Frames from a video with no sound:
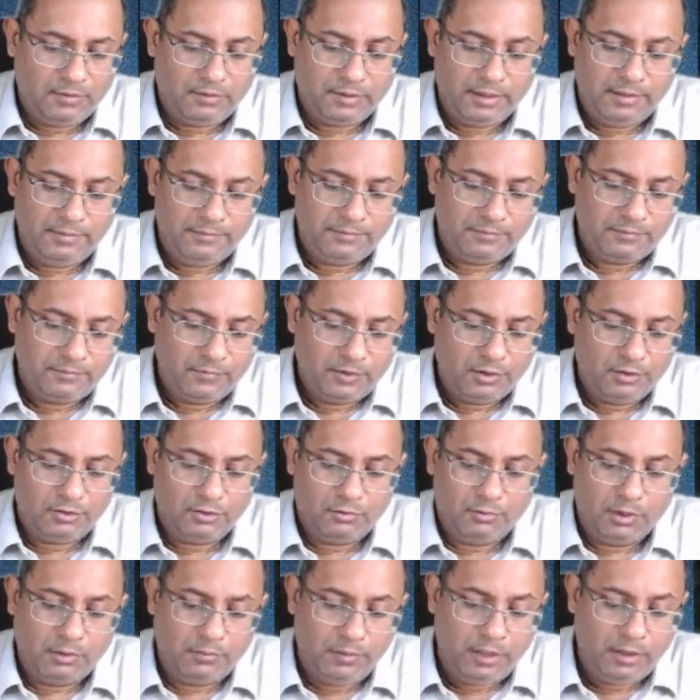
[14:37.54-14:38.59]
Okay,
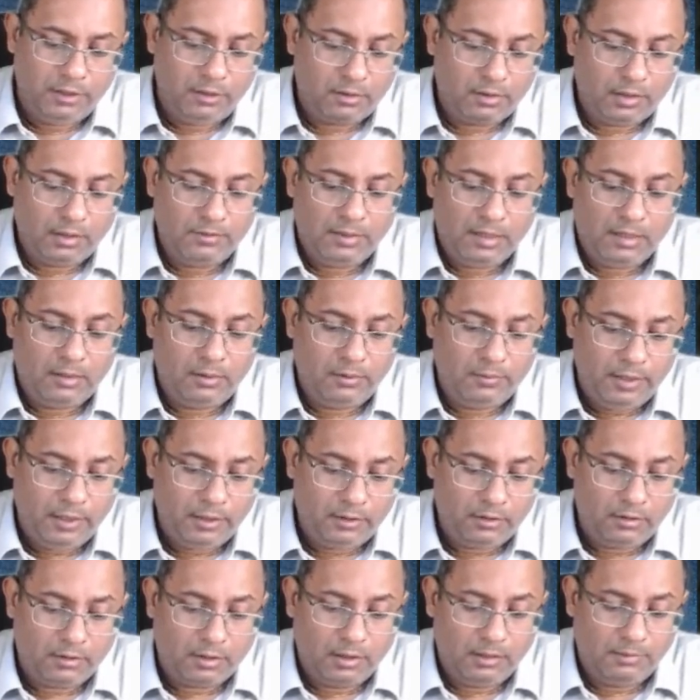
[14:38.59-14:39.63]
so what we are talking about? We are
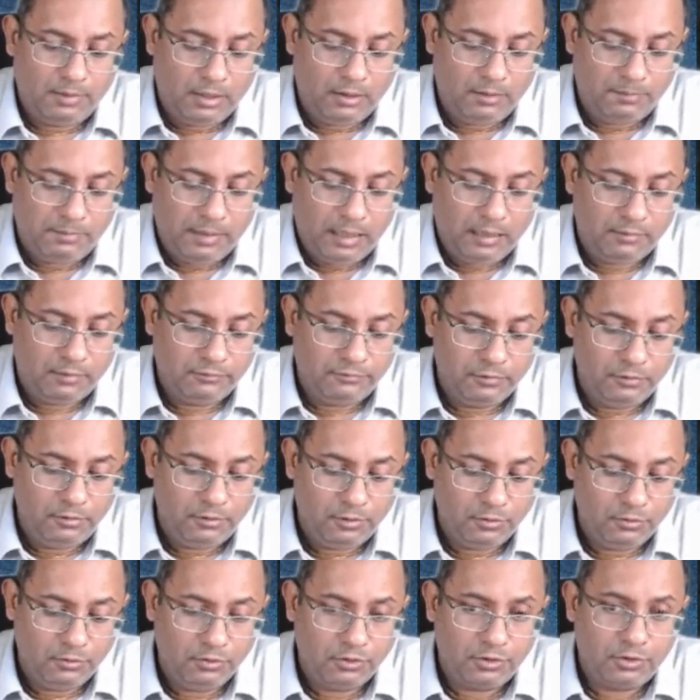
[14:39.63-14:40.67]
talking about powerful
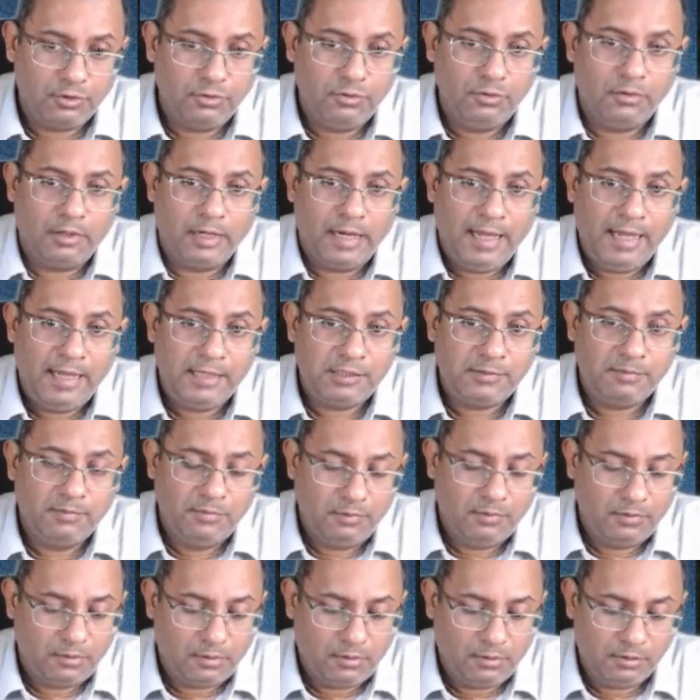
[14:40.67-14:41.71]
tools to grasp
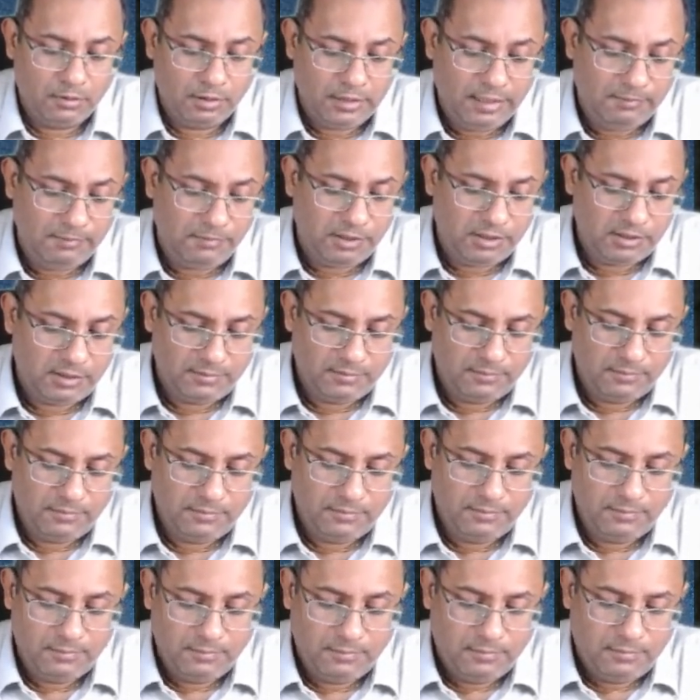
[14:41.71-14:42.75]
concepts.
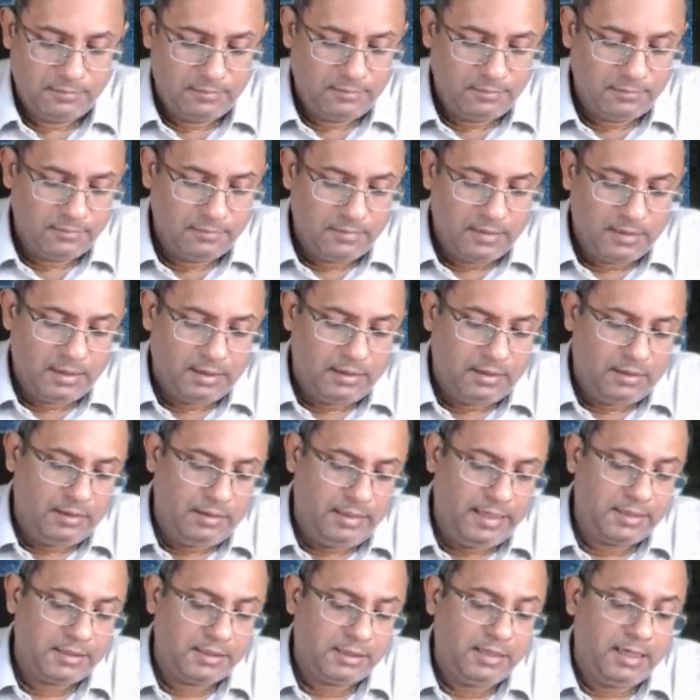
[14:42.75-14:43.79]

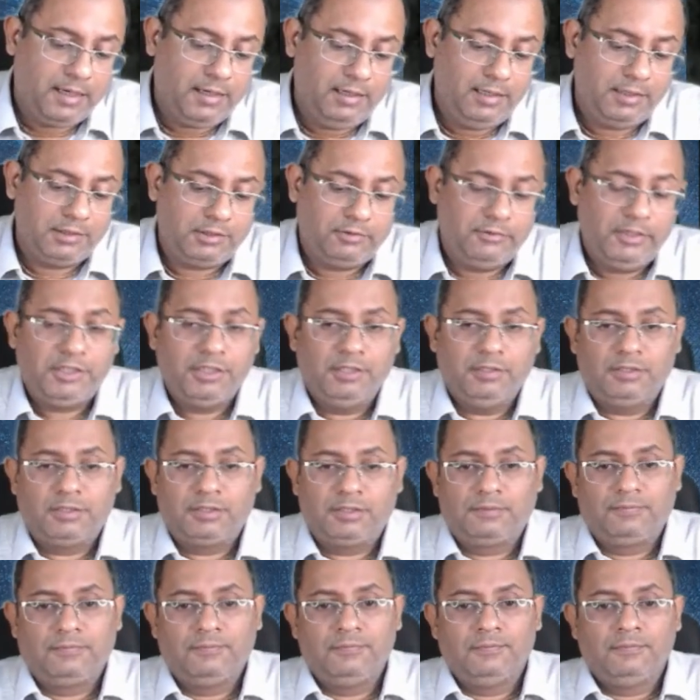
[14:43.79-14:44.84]
Next are
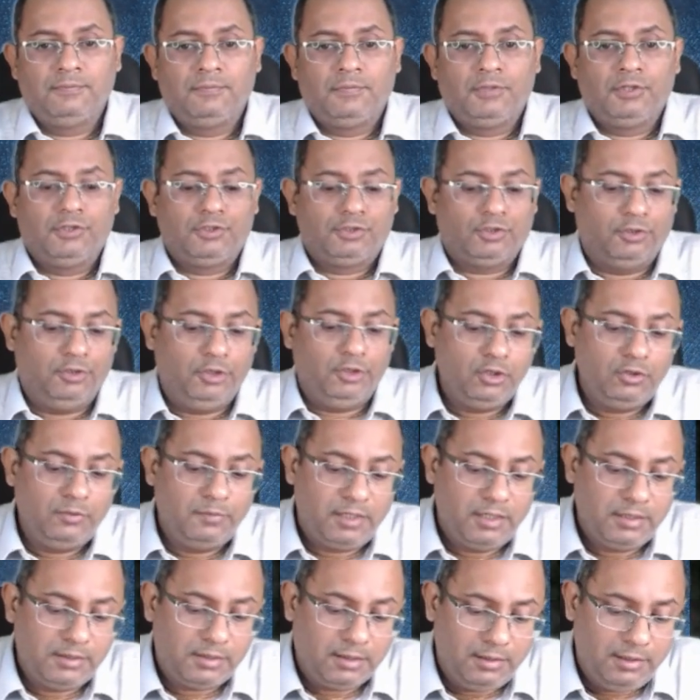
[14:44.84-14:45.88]
illustrations. So
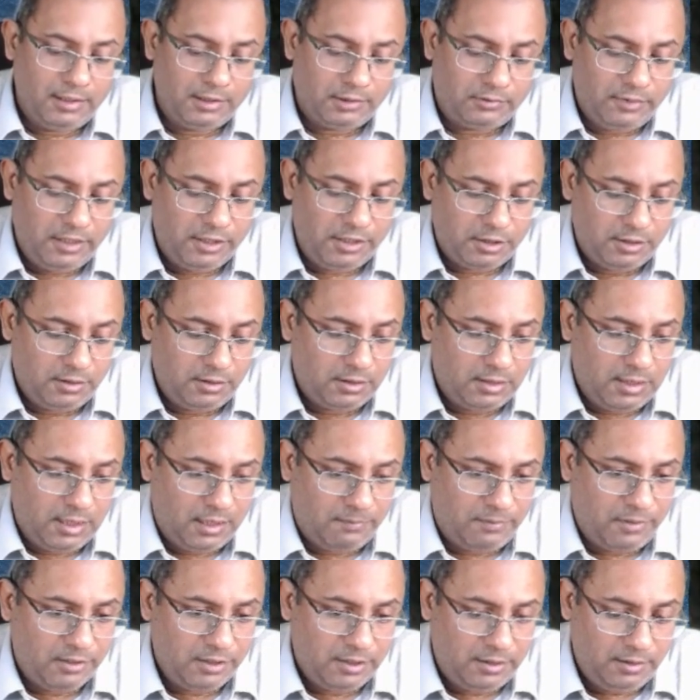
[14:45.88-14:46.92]
numerous illustrations
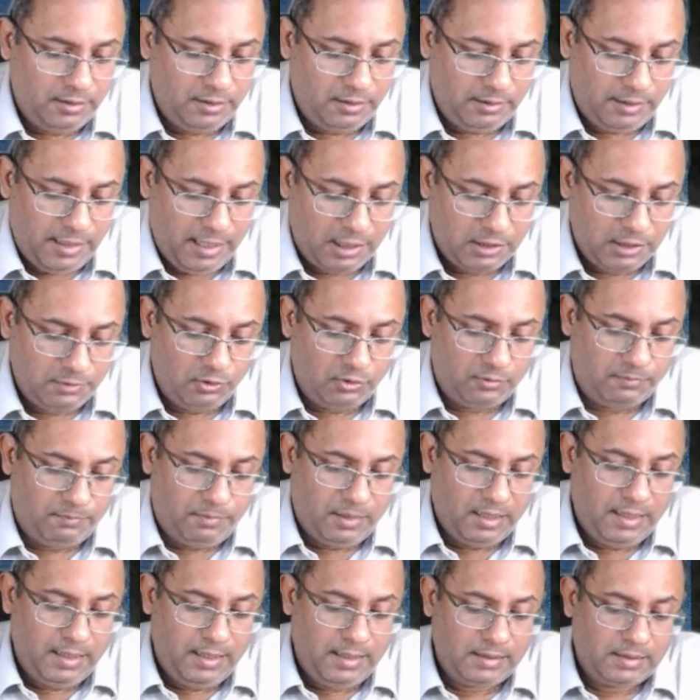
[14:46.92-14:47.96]
are present in TaxBook
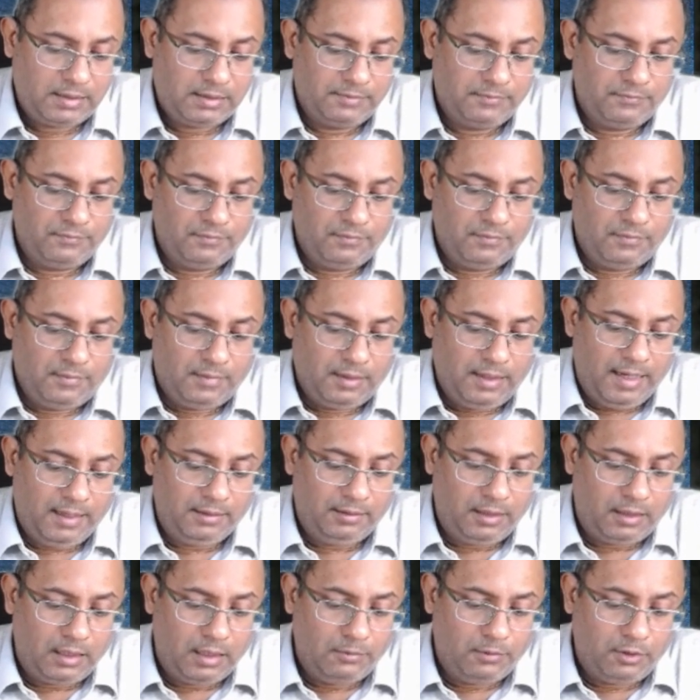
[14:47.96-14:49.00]
Plus,
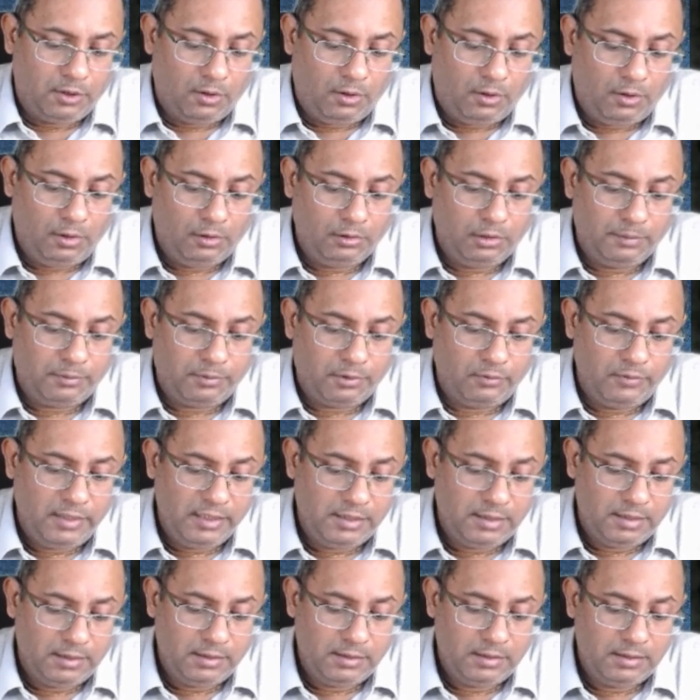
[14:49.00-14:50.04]
and they cover all the
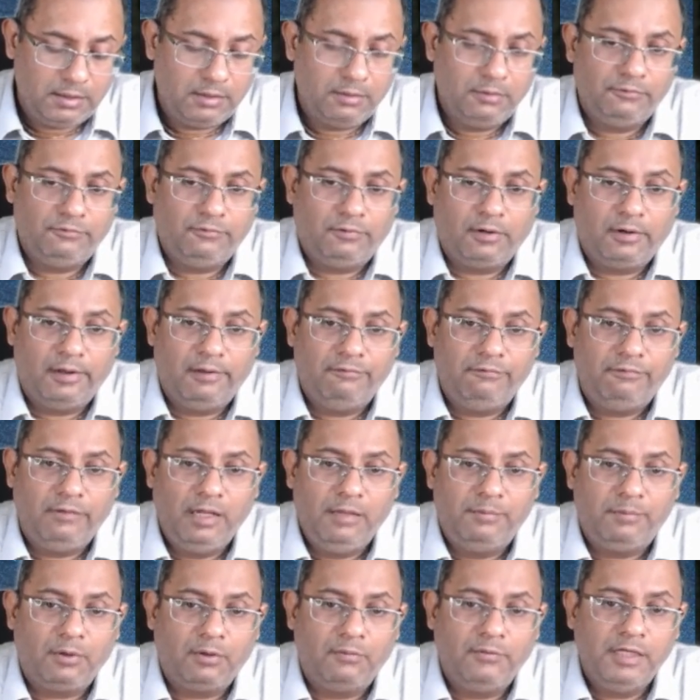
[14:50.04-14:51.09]
provisions. For
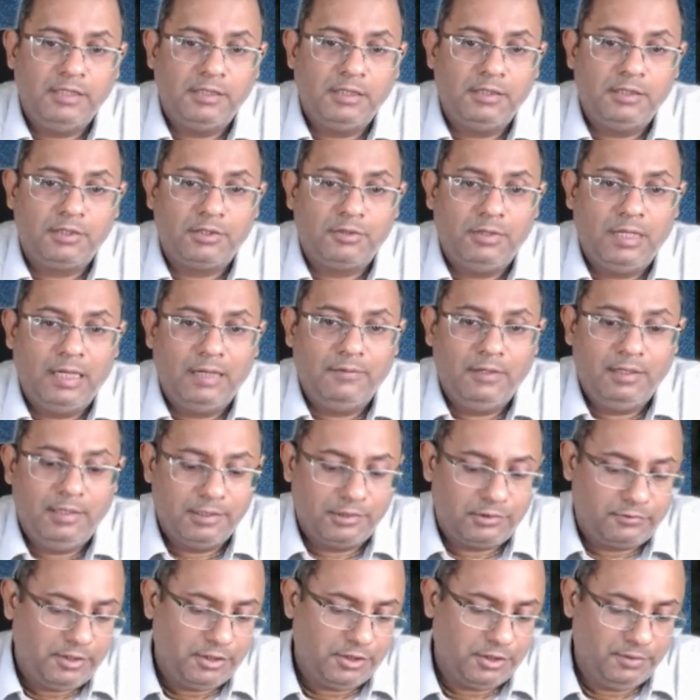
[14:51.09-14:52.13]
every provisions you have
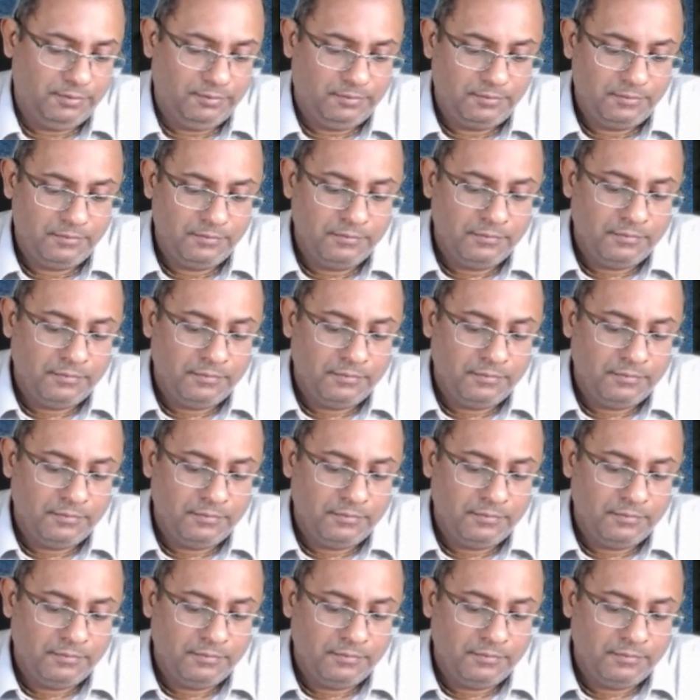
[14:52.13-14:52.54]
illustration.